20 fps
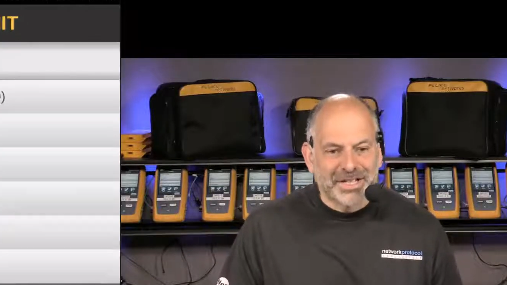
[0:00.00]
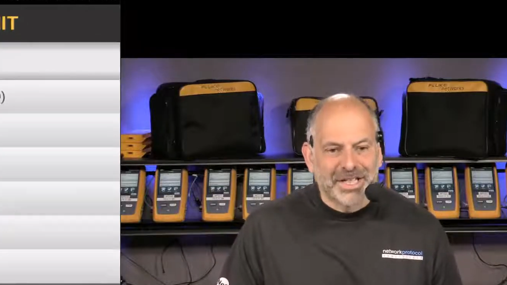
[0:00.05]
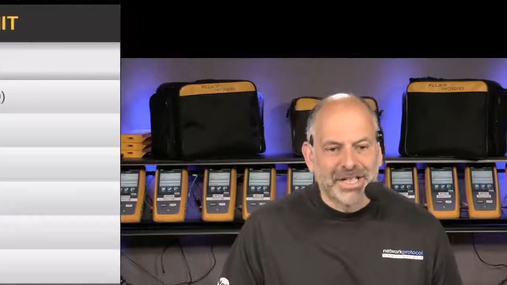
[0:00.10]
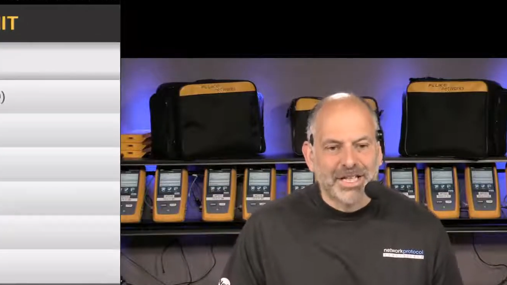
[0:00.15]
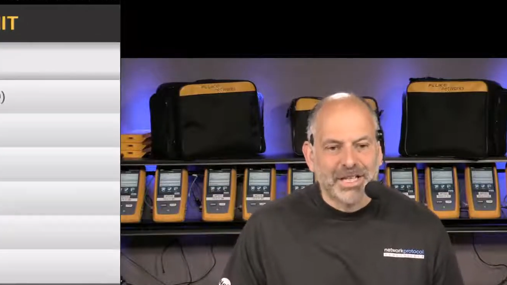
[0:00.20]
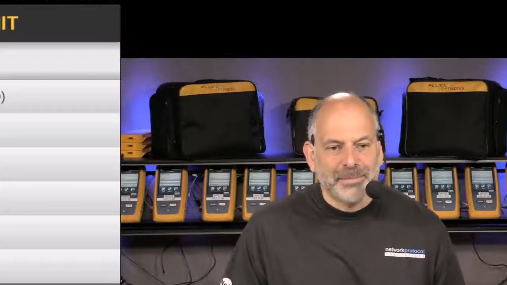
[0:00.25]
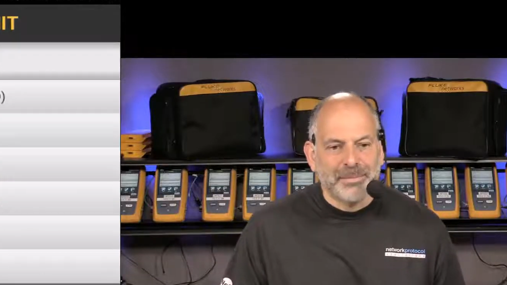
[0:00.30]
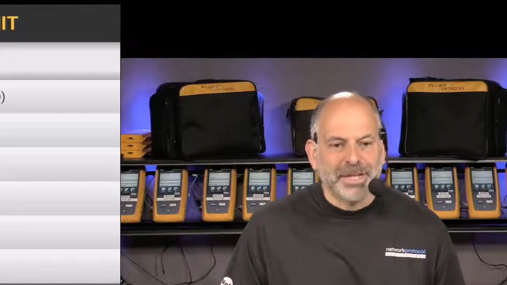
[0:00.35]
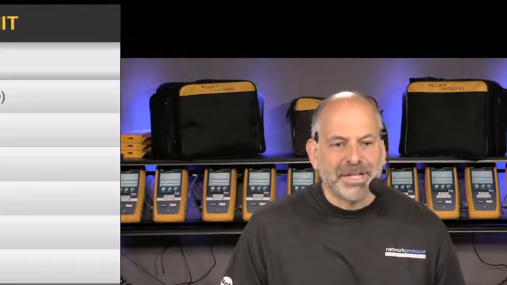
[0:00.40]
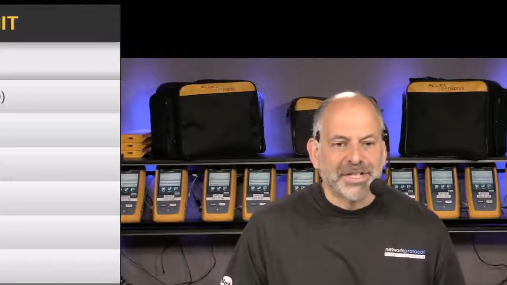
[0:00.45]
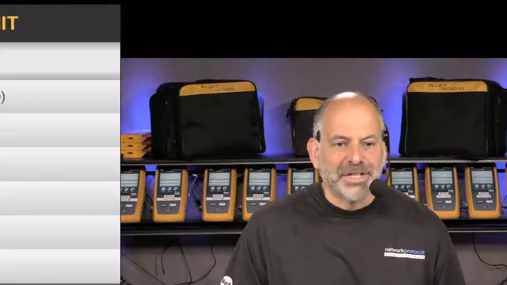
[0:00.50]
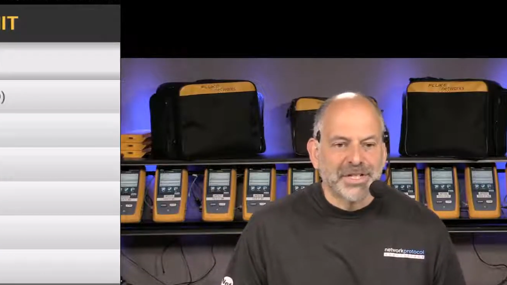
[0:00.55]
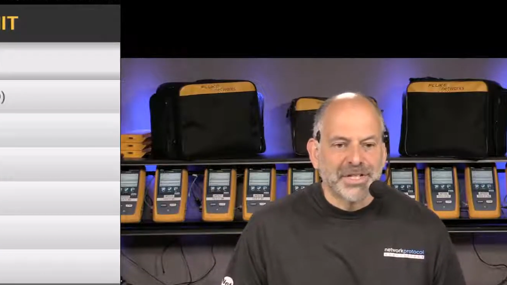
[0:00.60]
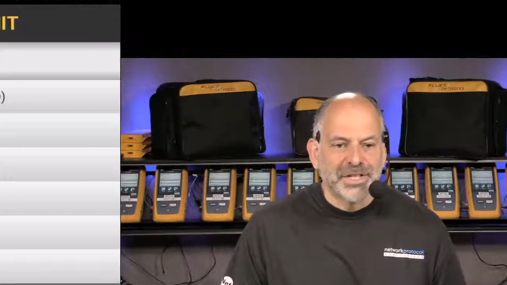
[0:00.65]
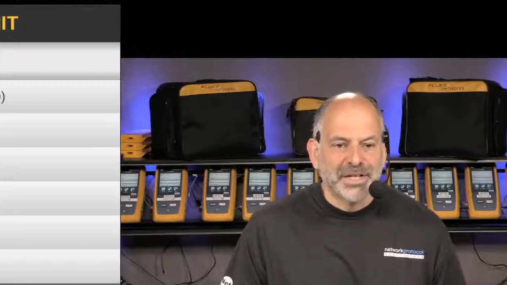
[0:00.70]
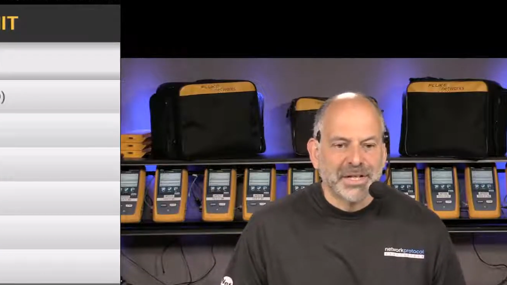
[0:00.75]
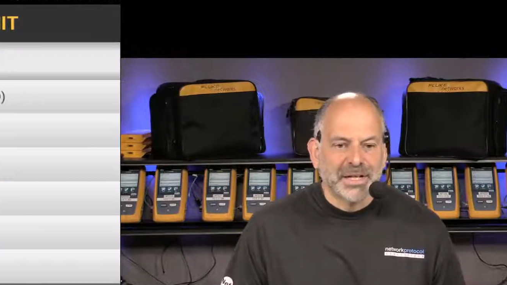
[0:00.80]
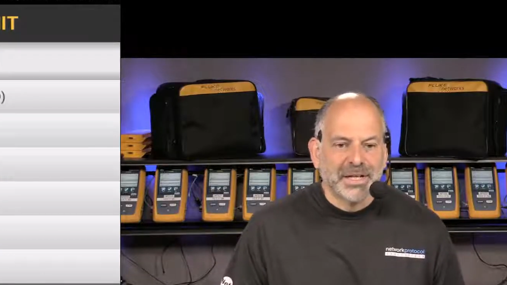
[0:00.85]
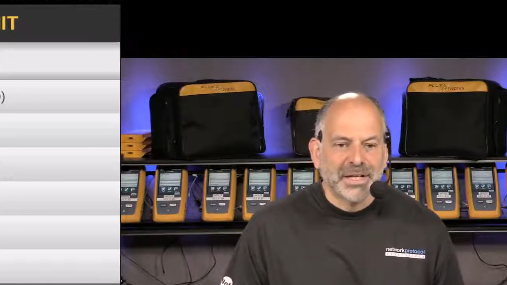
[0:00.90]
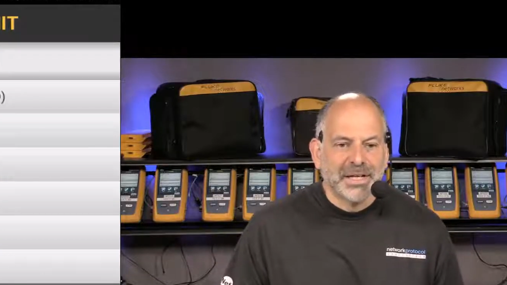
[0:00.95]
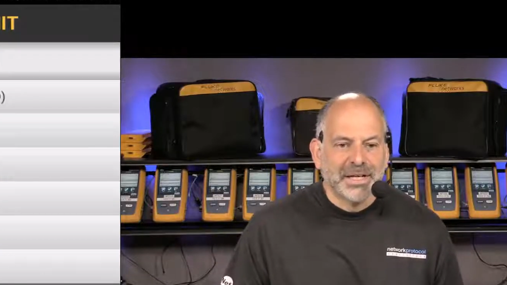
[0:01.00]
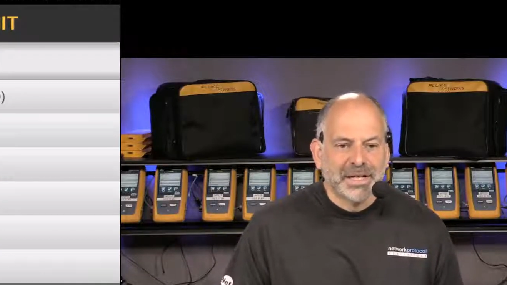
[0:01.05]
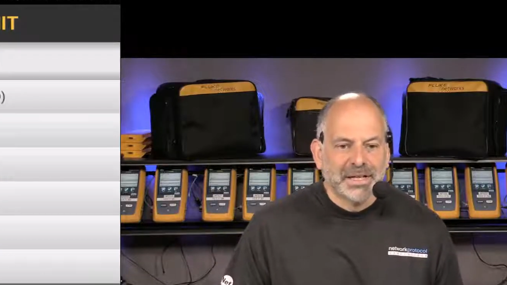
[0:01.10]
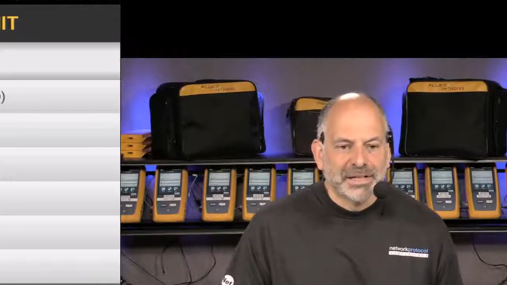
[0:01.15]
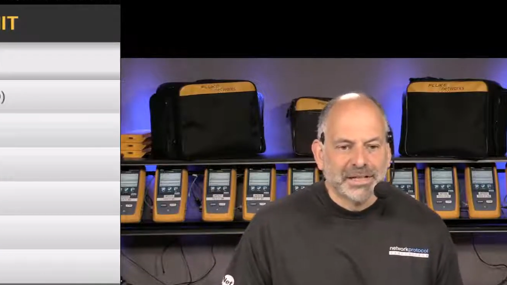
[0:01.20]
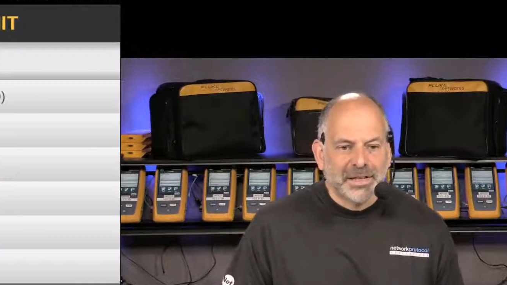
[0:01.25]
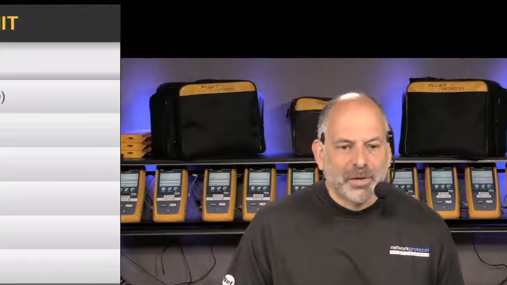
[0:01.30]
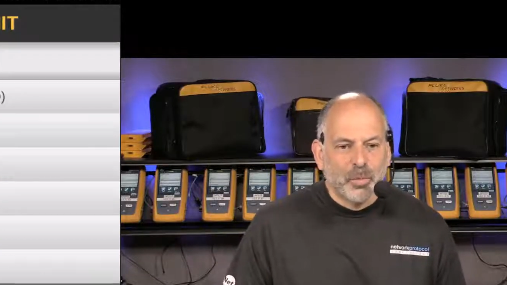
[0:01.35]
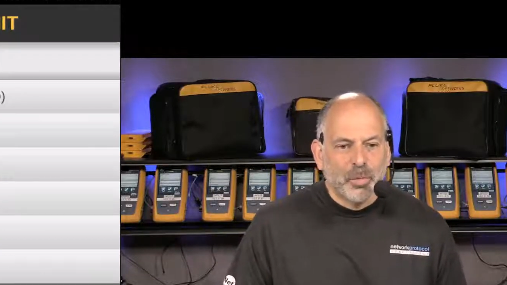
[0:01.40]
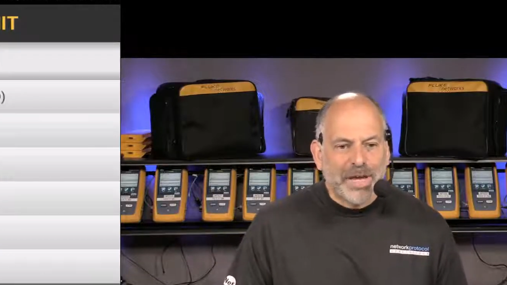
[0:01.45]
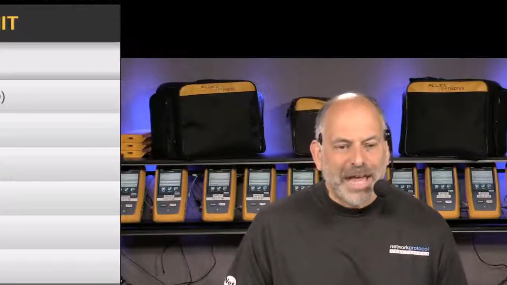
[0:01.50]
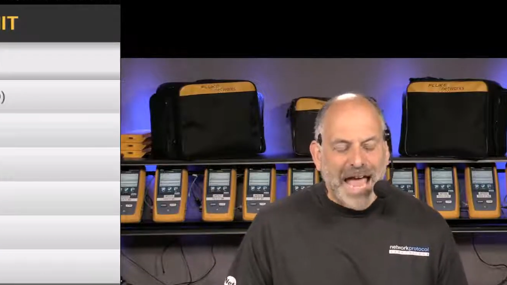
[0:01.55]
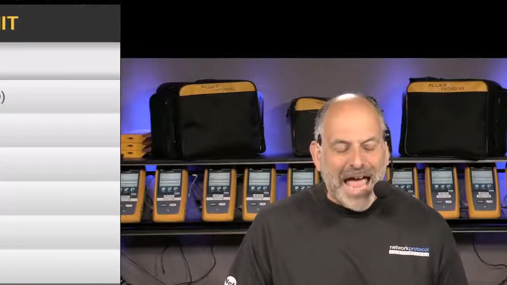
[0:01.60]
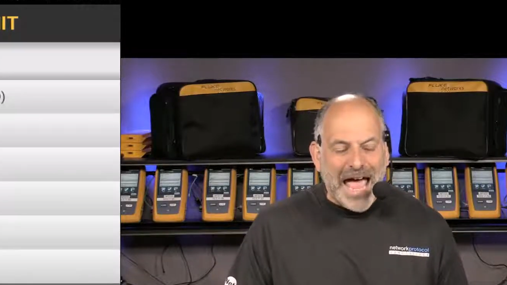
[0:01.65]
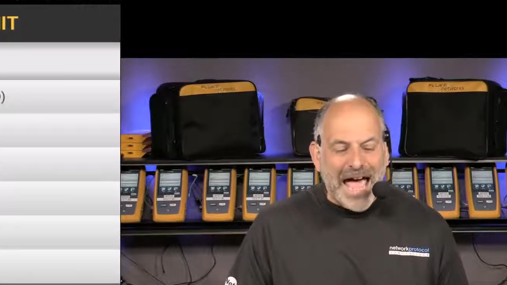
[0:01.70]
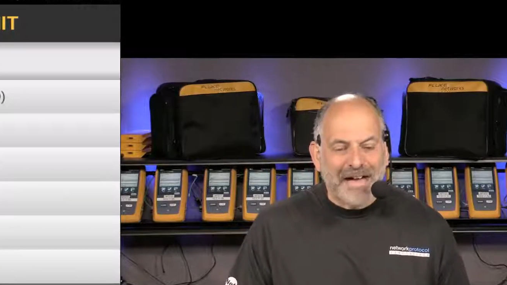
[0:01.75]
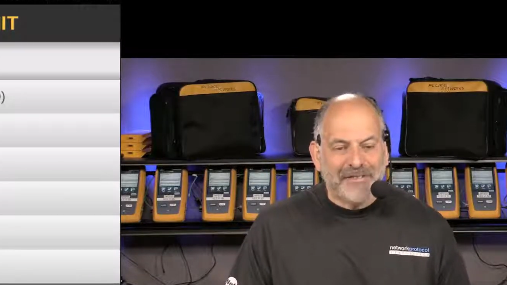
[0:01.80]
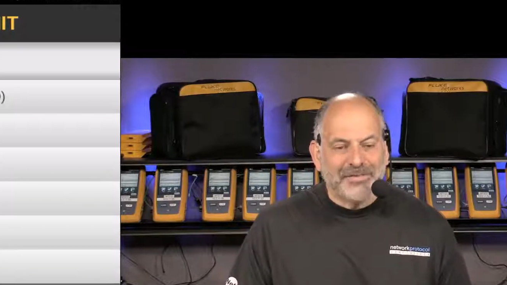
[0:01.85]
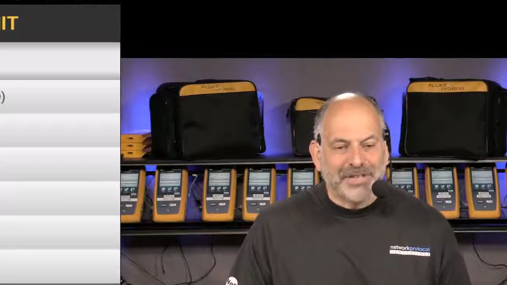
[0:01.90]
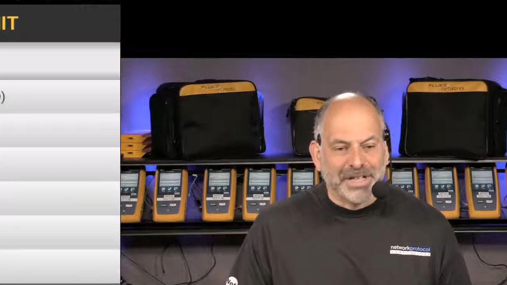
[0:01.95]
limits that we
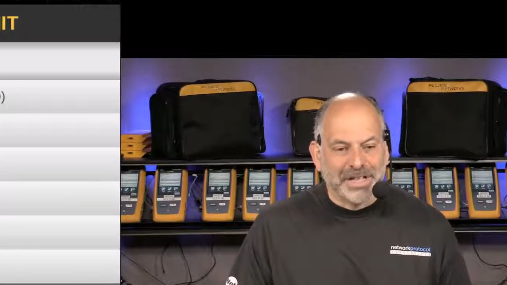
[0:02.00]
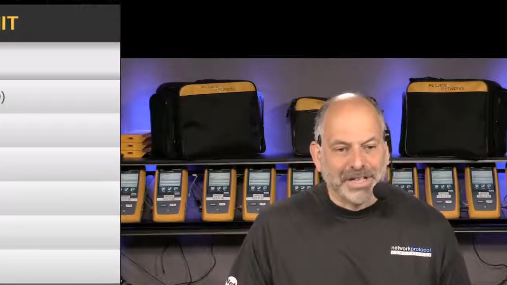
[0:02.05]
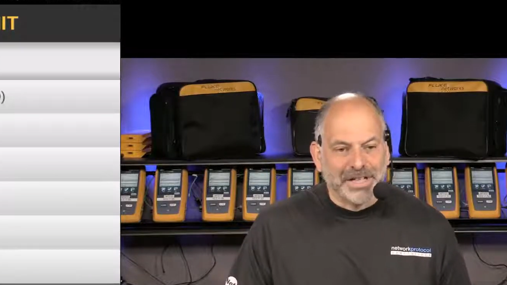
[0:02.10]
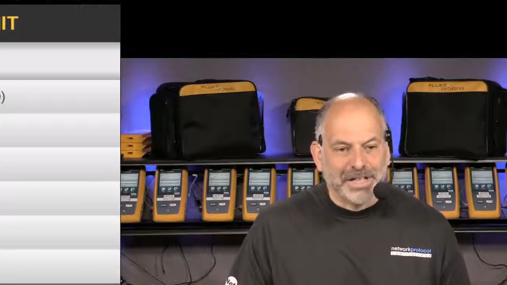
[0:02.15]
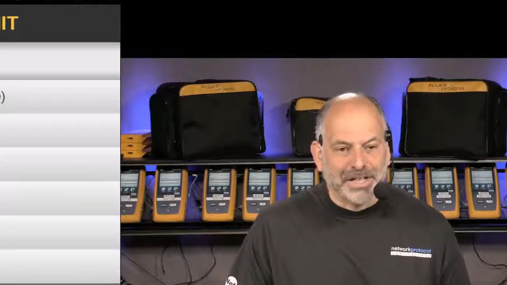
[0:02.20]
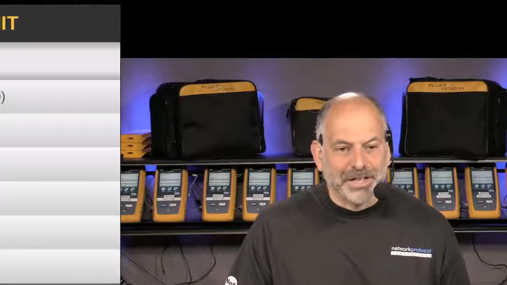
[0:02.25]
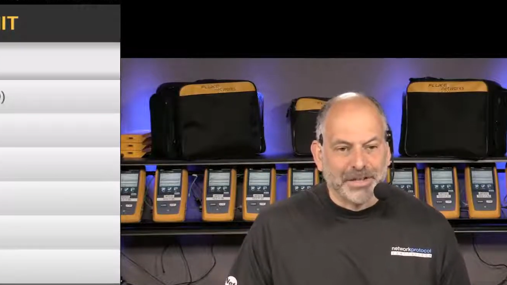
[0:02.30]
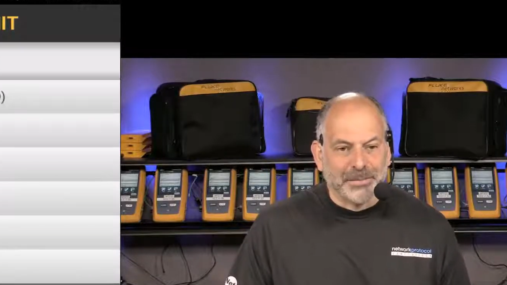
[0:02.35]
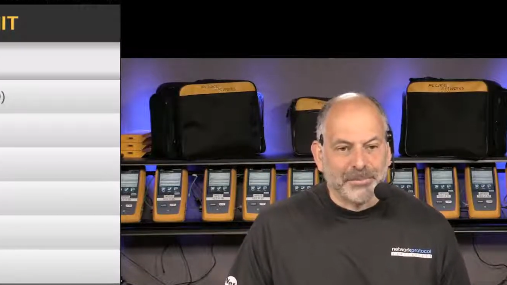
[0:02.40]
have in here.